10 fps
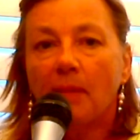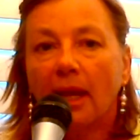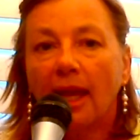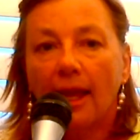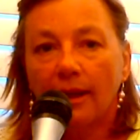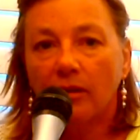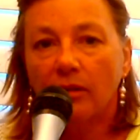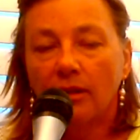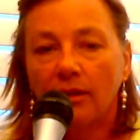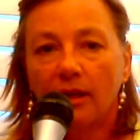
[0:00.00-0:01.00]

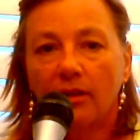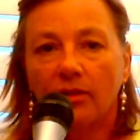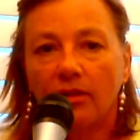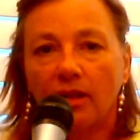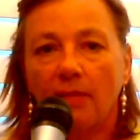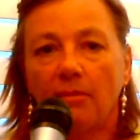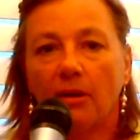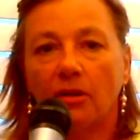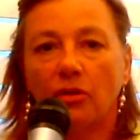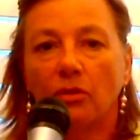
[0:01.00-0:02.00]
mechanical in there, so keep
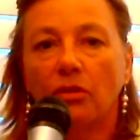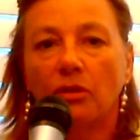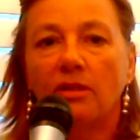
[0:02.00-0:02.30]
your shoulders